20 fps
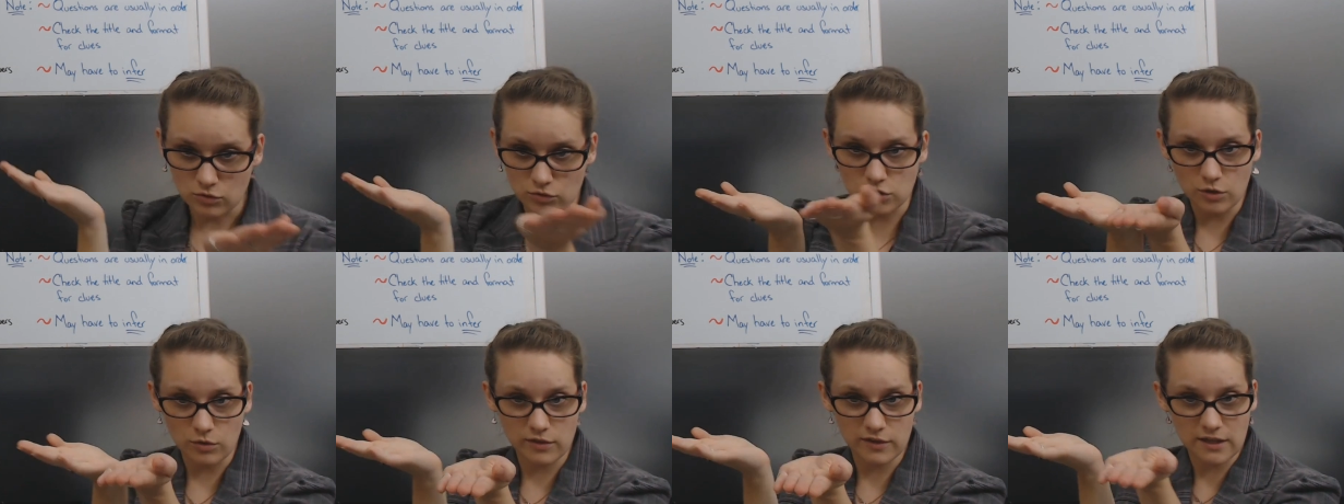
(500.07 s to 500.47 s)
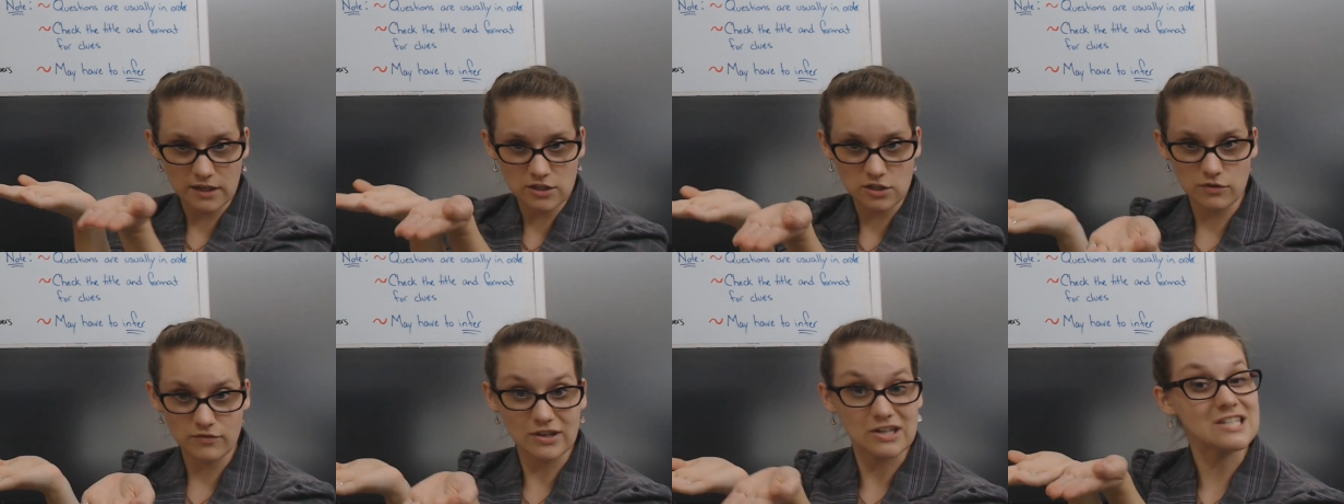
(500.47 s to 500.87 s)
so two
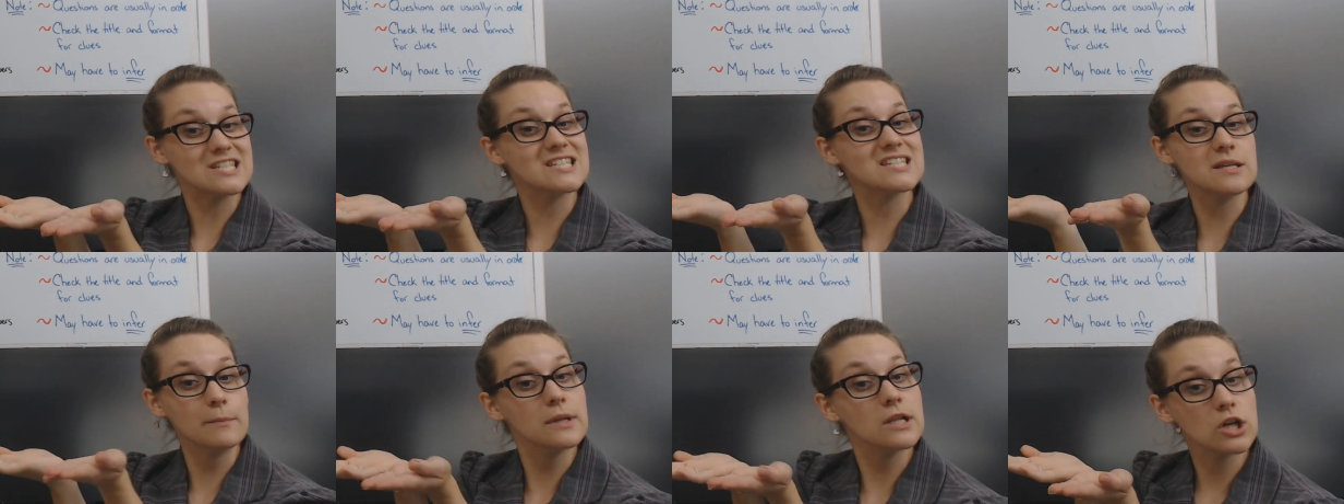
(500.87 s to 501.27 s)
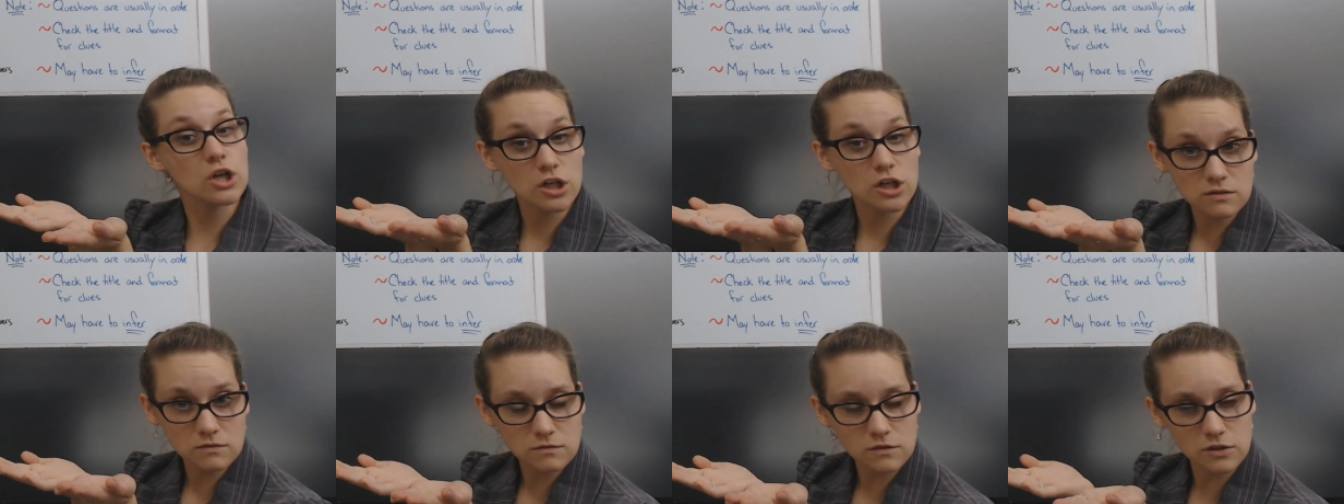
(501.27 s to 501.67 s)
things are very
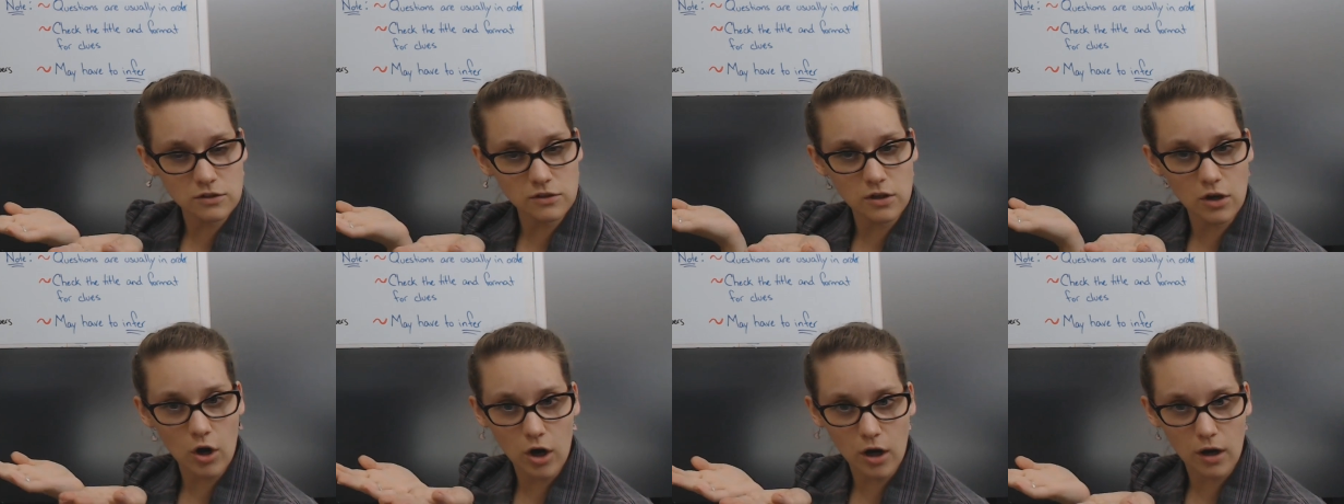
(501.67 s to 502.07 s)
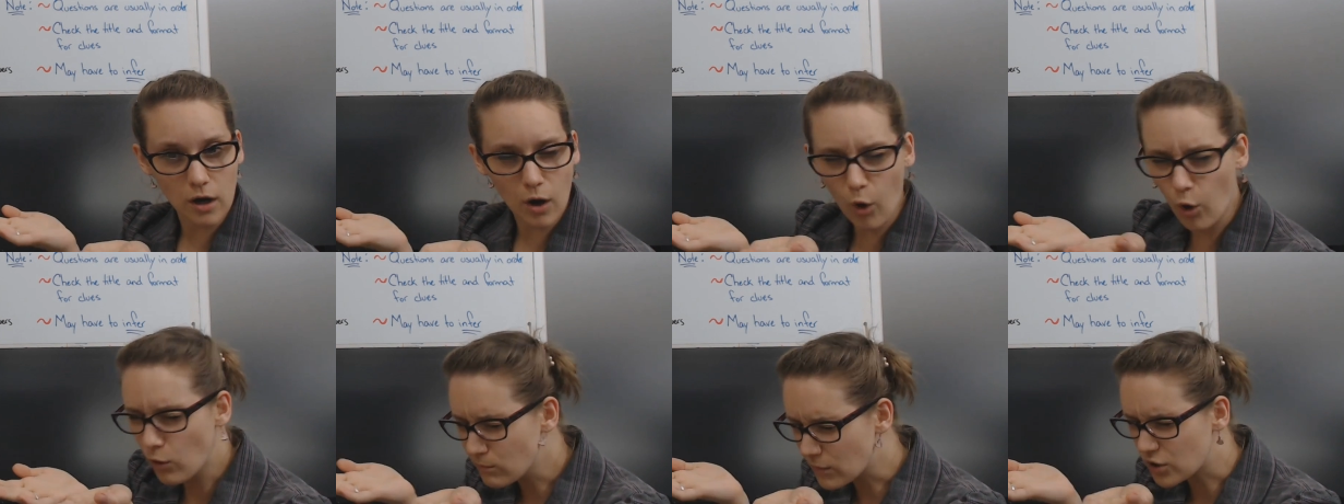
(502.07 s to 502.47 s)
similar, they're
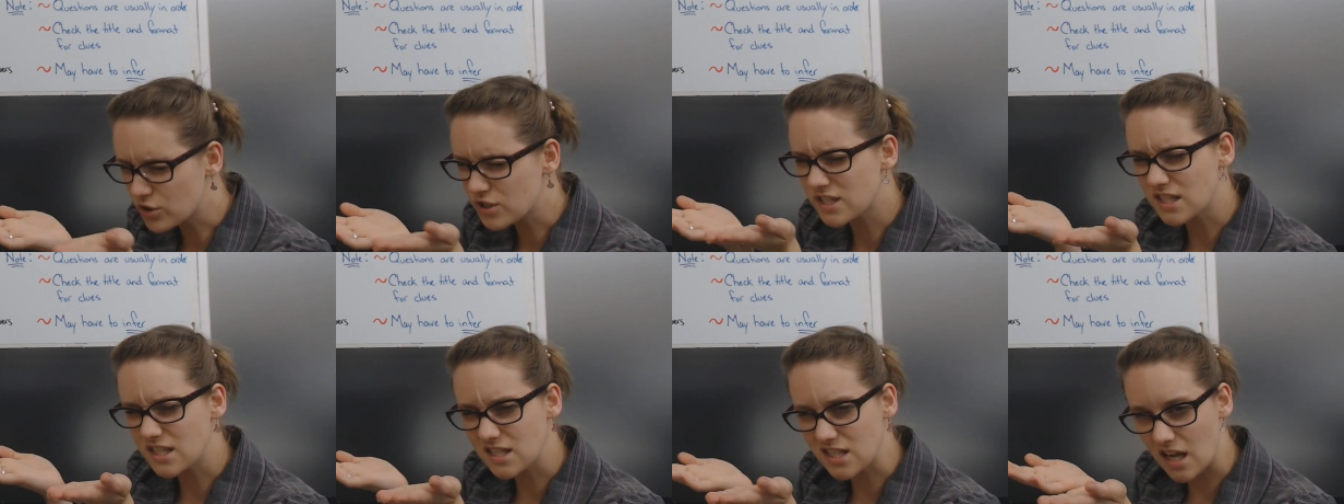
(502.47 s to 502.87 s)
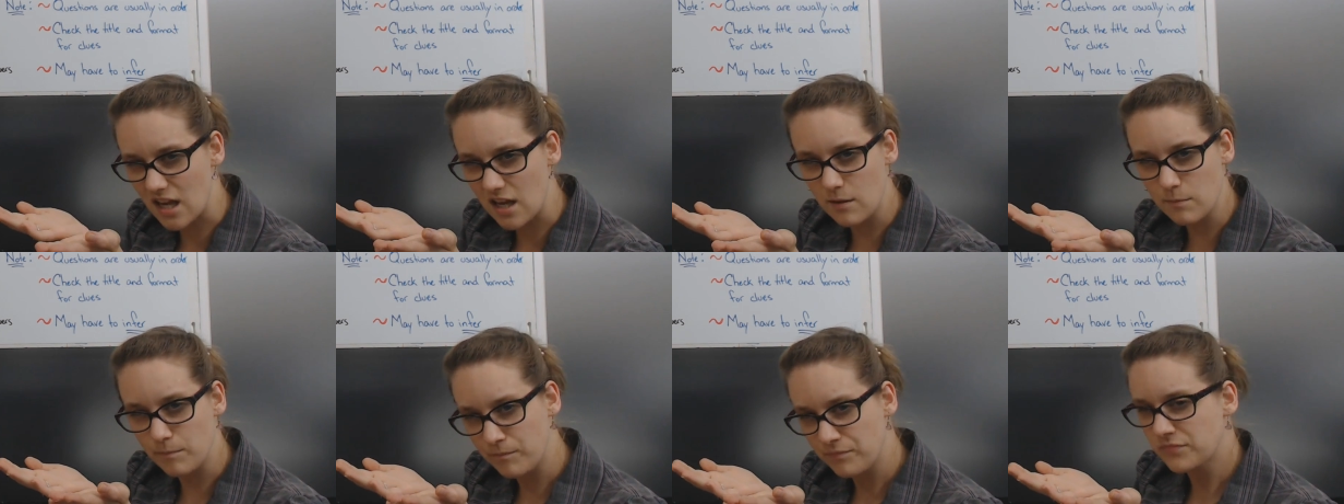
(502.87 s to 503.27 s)
almost the
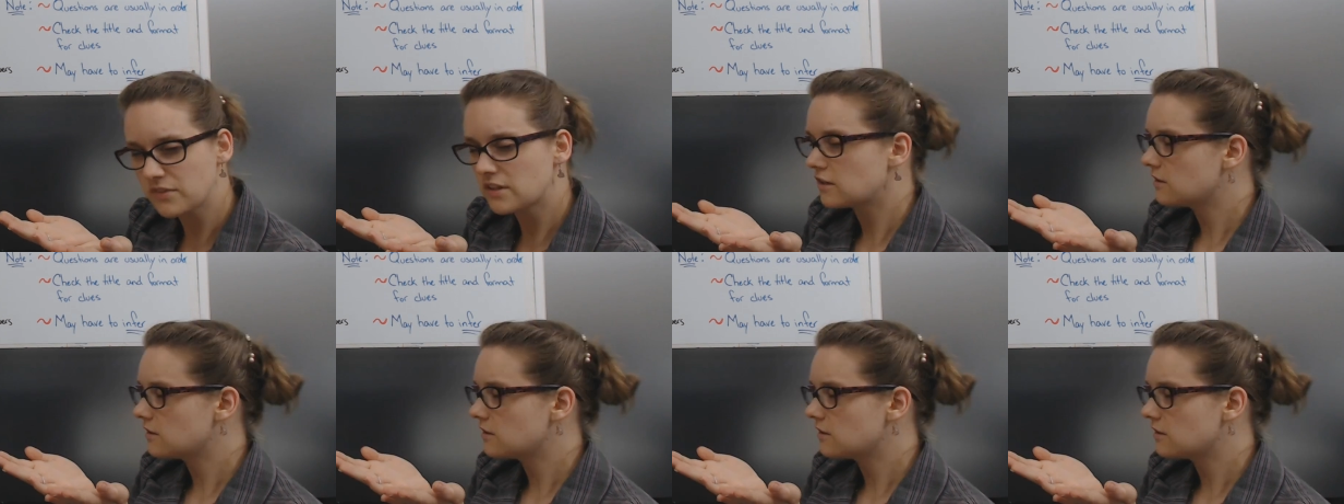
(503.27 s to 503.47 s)
same,